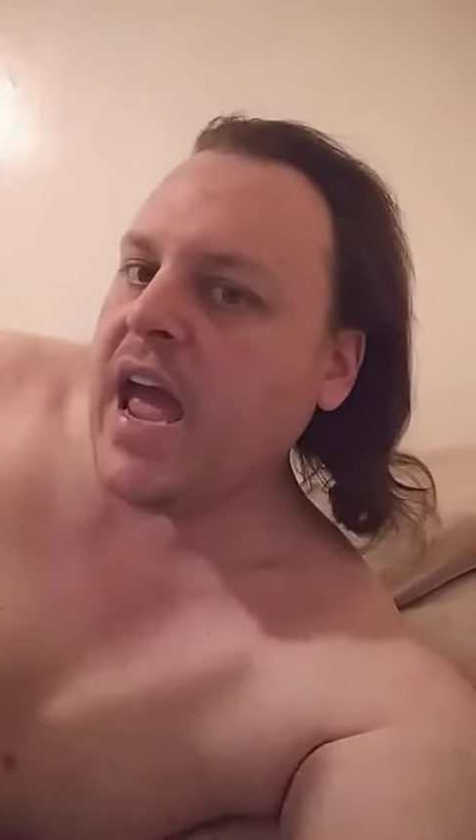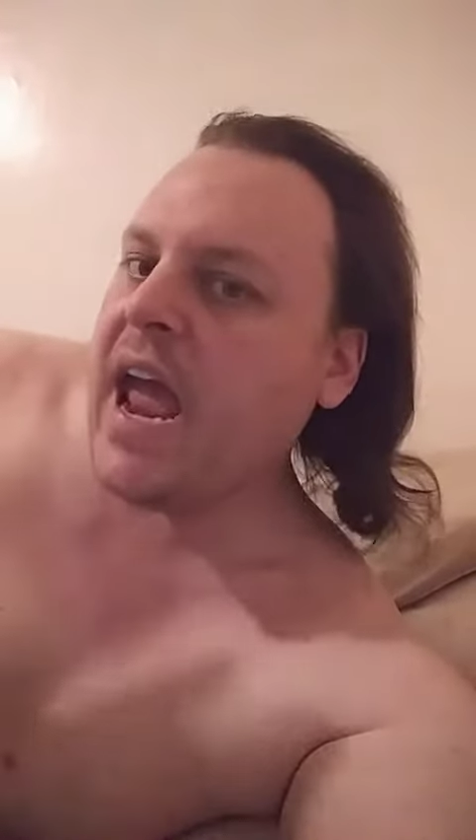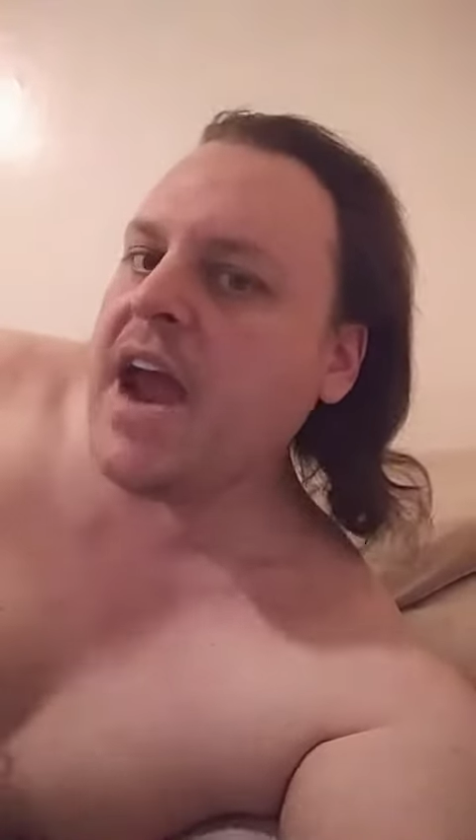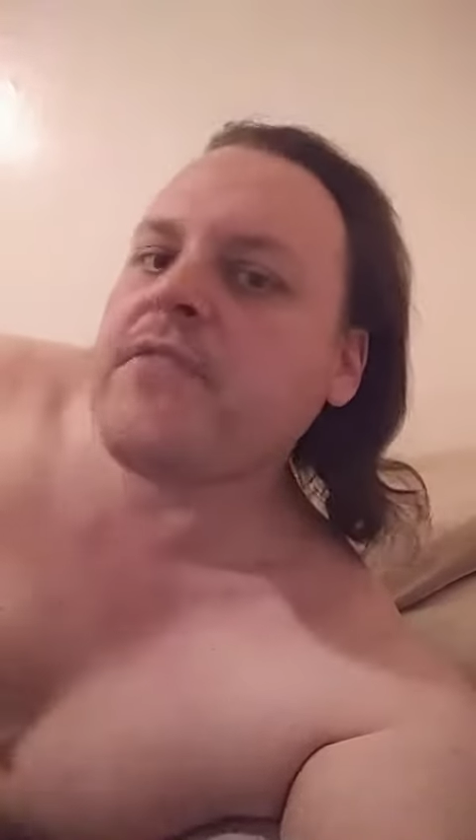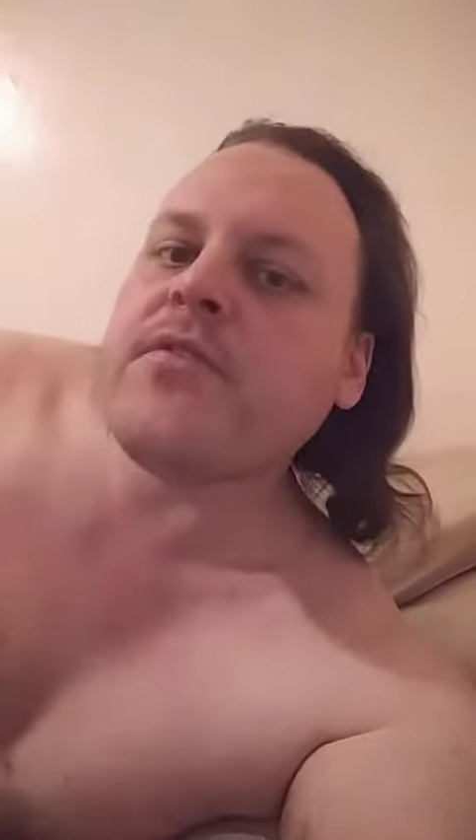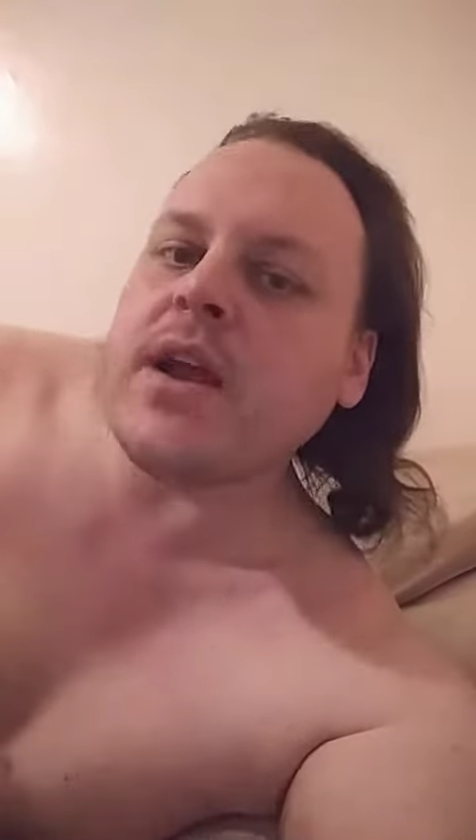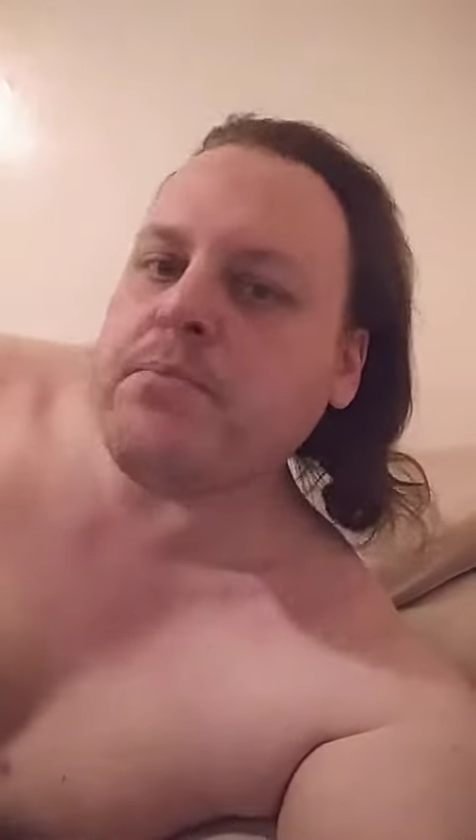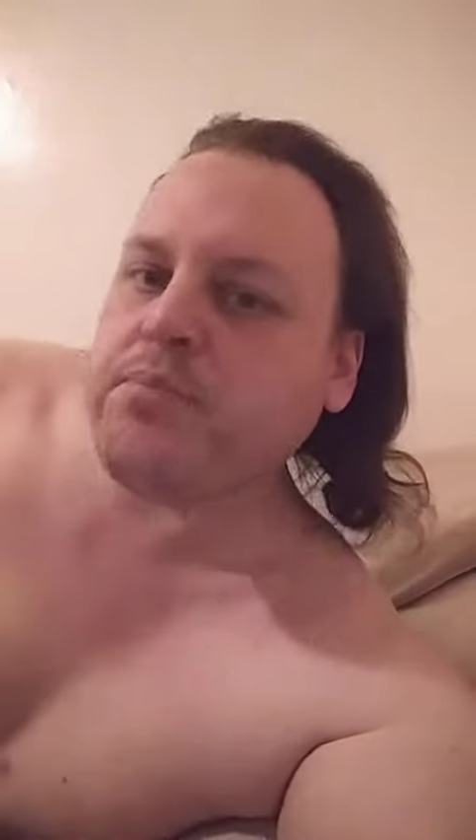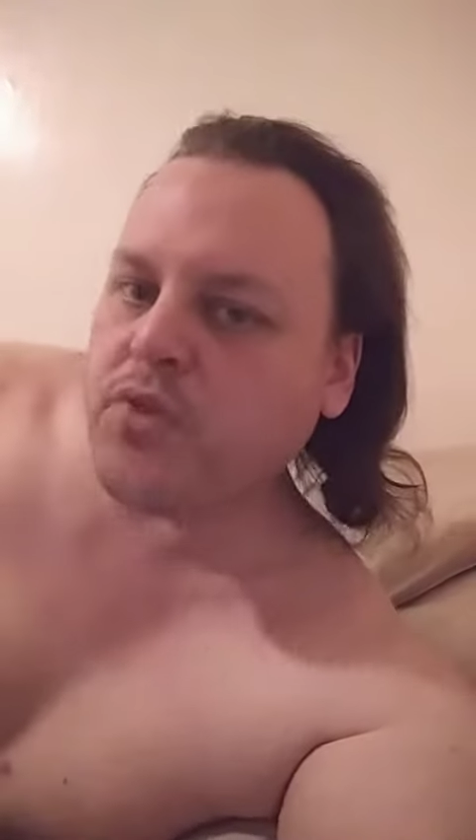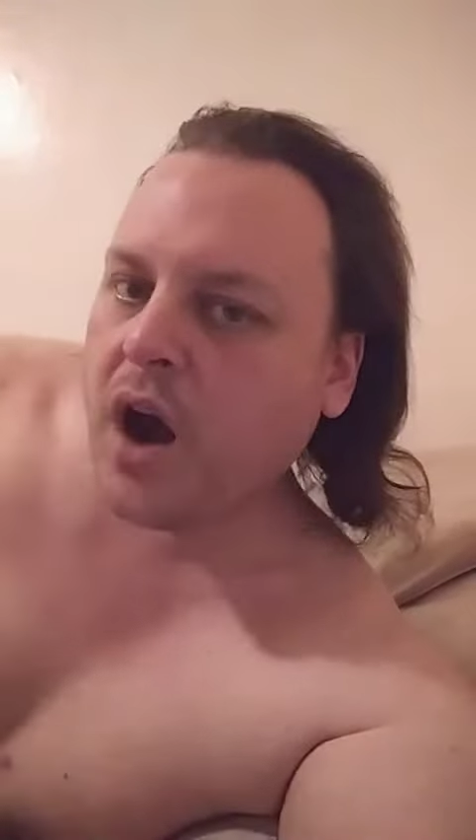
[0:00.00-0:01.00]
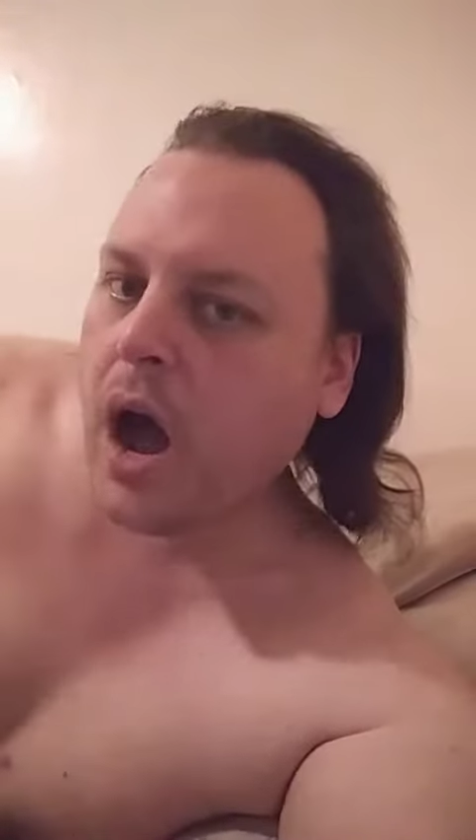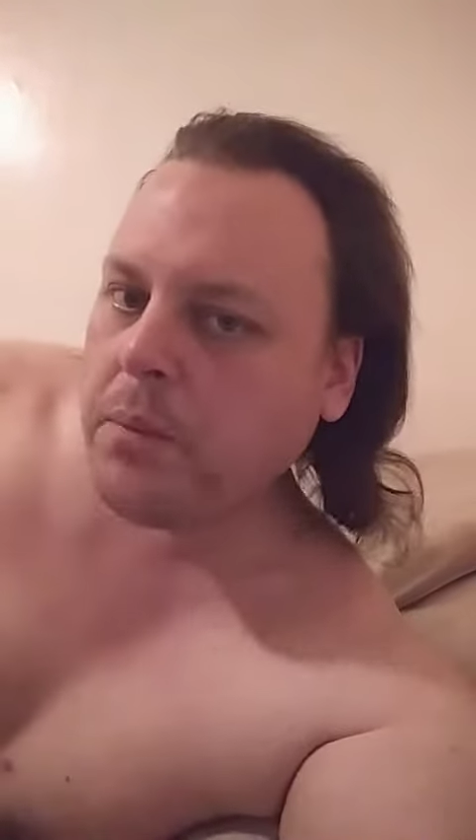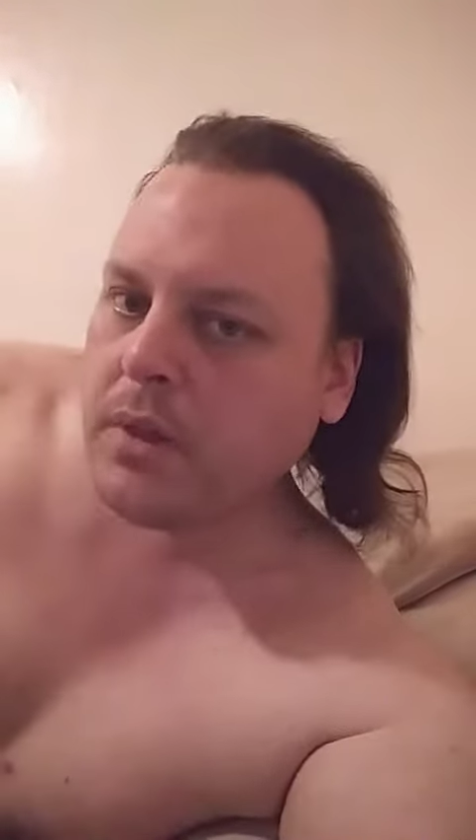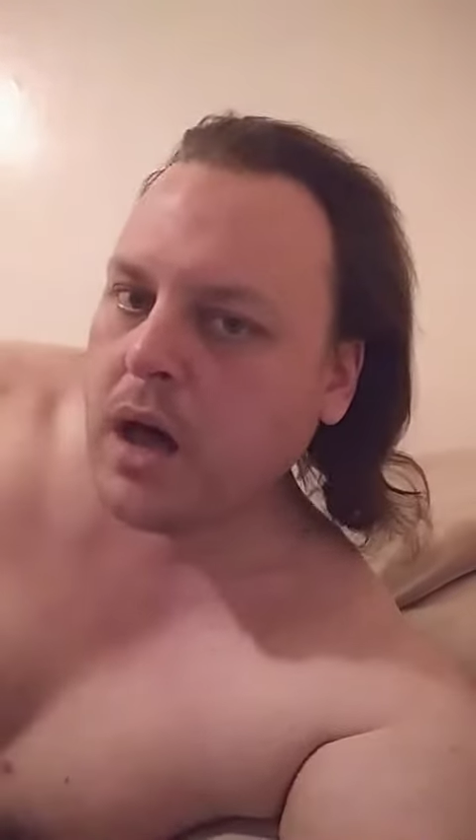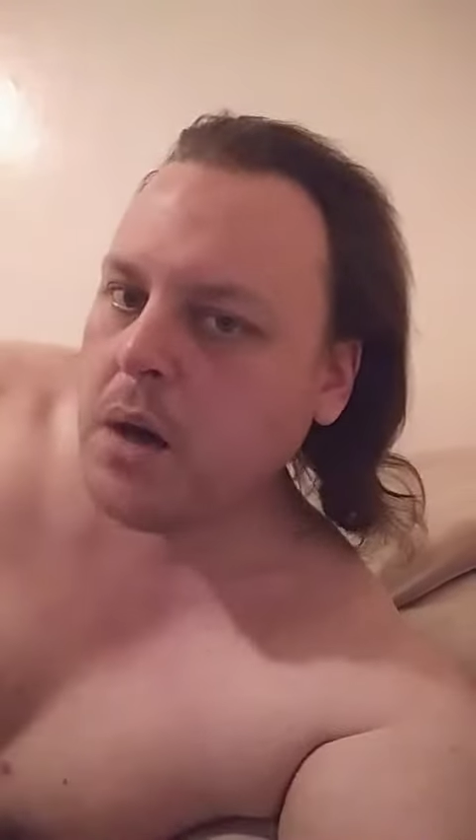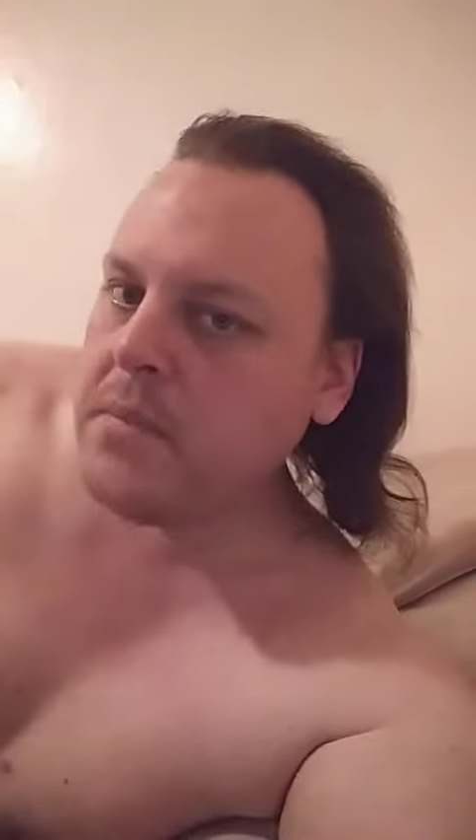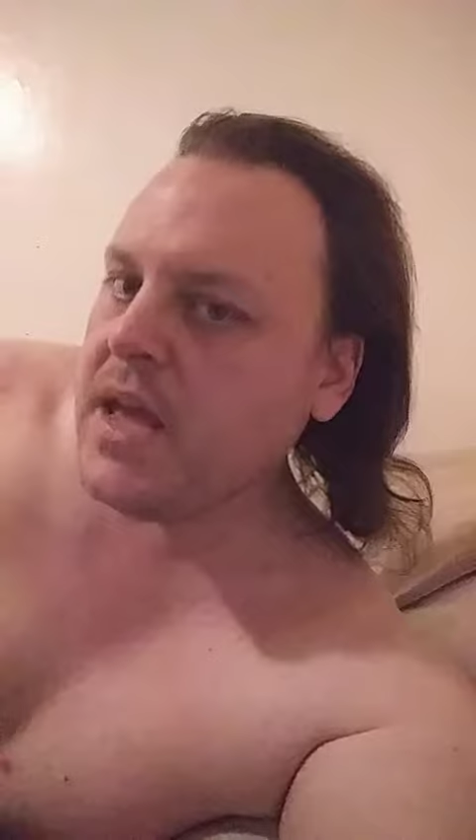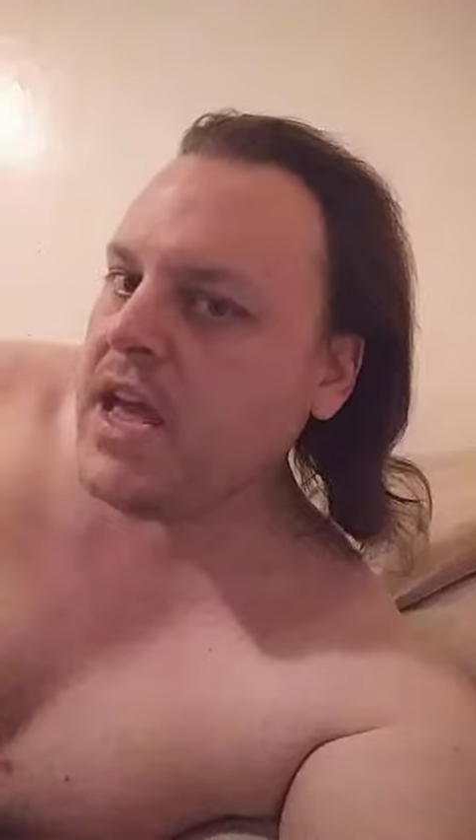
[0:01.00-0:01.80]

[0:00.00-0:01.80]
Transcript: every problem